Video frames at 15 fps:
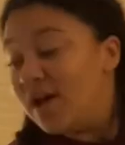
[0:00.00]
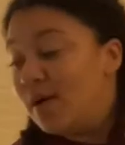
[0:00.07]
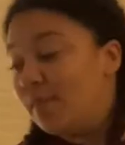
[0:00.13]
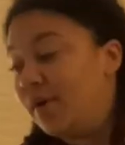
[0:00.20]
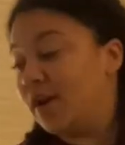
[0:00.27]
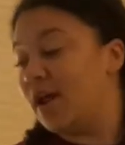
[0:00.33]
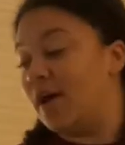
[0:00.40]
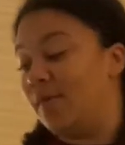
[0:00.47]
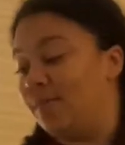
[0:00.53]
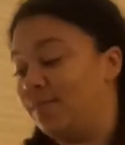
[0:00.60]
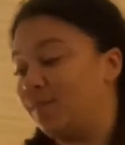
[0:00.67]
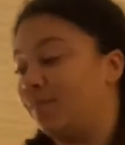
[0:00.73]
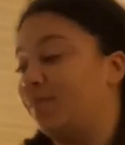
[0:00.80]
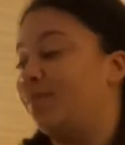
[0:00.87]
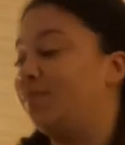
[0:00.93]
But um,
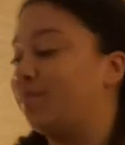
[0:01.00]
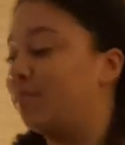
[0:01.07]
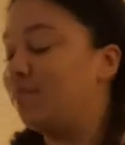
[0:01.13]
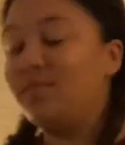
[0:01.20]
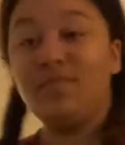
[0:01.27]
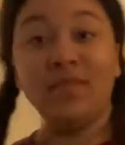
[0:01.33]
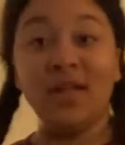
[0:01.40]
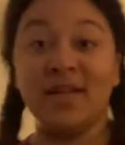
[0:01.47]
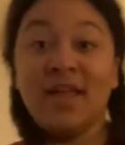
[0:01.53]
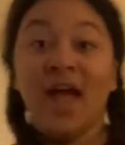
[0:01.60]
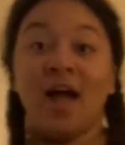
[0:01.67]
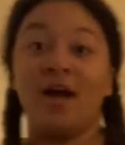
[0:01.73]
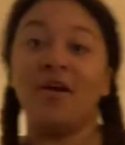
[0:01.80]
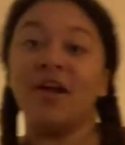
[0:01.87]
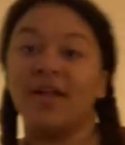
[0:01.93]
yeah,
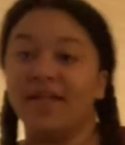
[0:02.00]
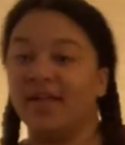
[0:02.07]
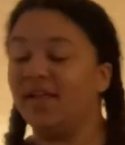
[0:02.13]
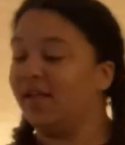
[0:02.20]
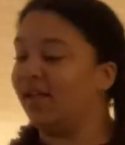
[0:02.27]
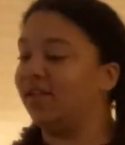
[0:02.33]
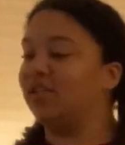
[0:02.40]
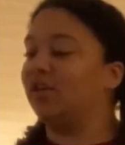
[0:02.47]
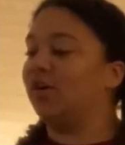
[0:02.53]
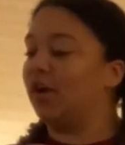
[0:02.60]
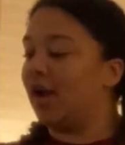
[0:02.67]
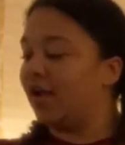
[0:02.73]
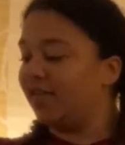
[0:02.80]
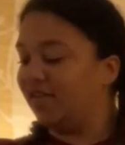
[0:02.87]
all right, let's crack